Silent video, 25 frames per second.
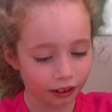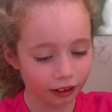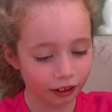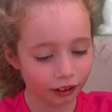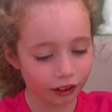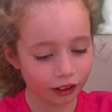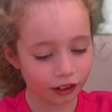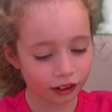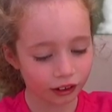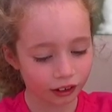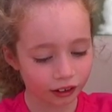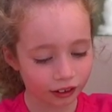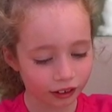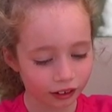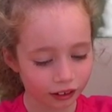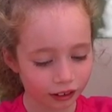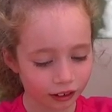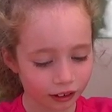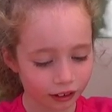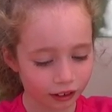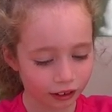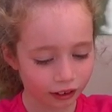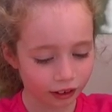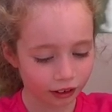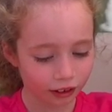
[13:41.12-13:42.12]

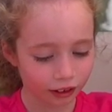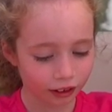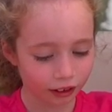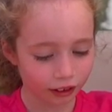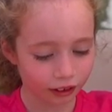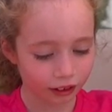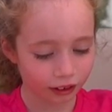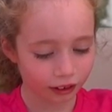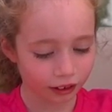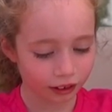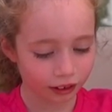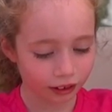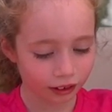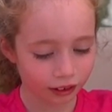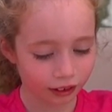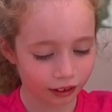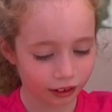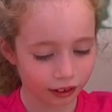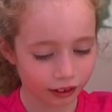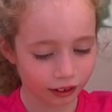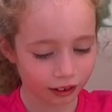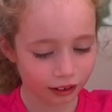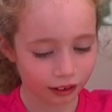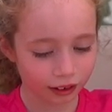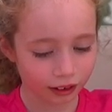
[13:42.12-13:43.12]

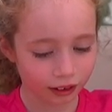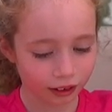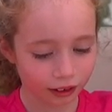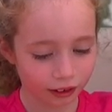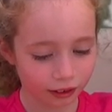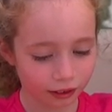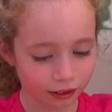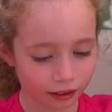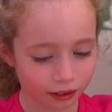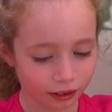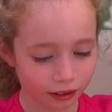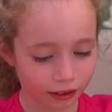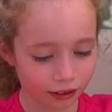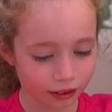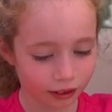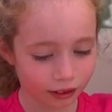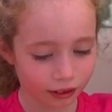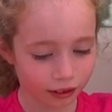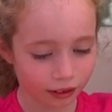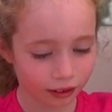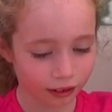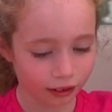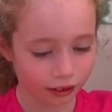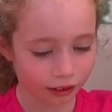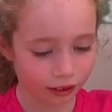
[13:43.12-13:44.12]

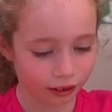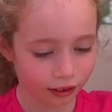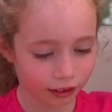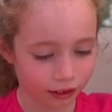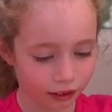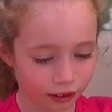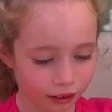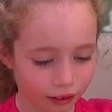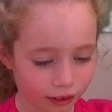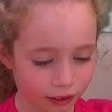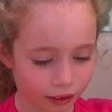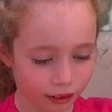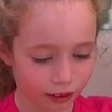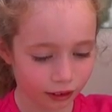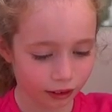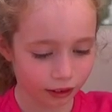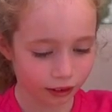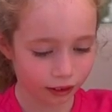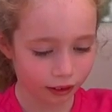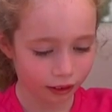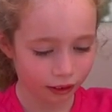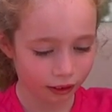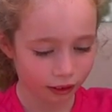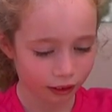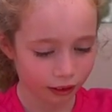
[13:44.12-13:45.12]

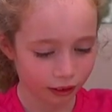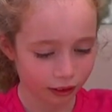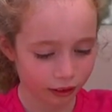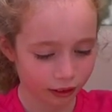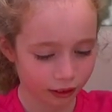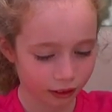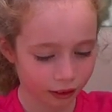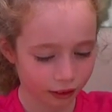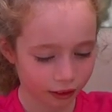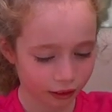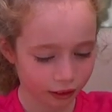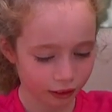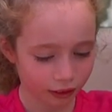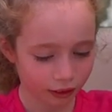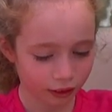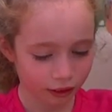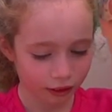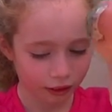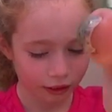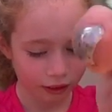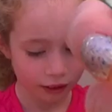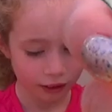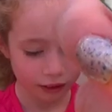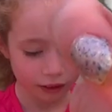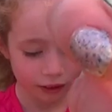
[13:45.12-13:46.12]

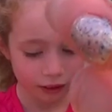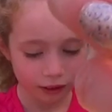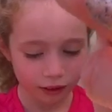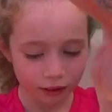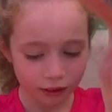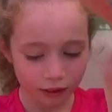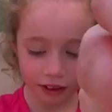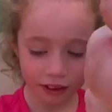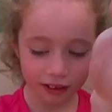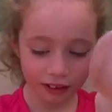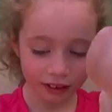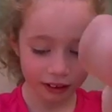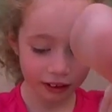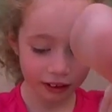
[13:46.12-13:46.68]
The person shown says nothing.